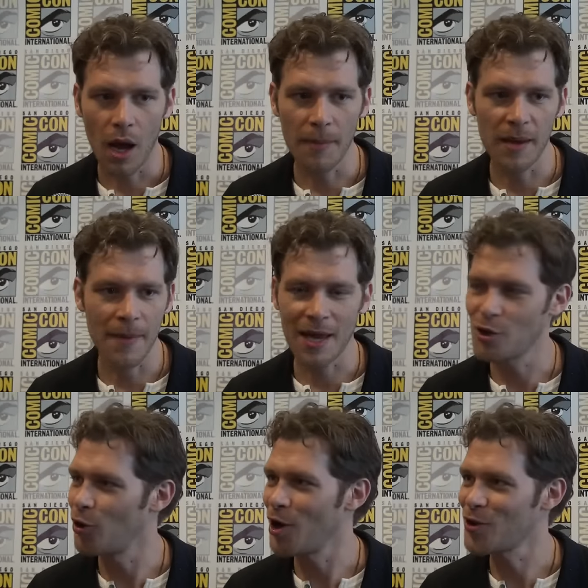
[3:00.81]
I mean, man,
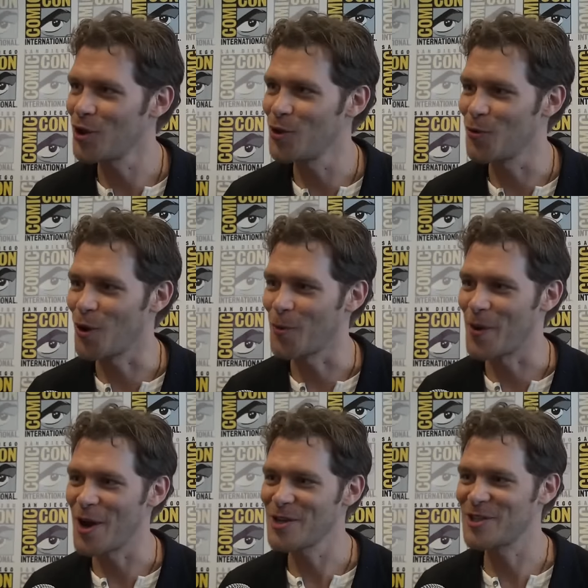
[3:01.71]
you're asking the wrong
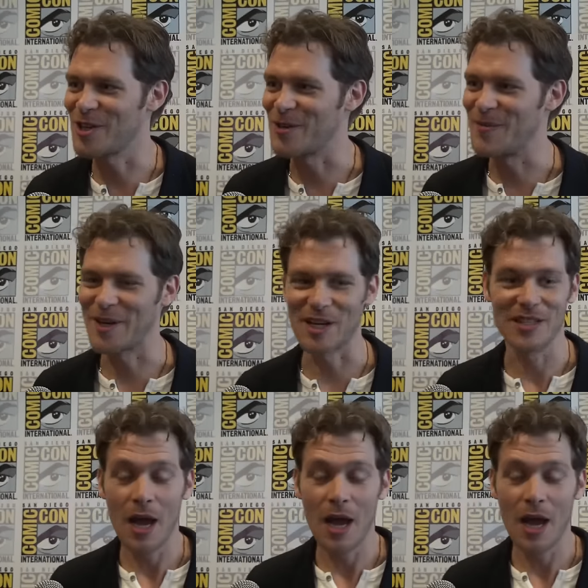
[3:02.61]
person because,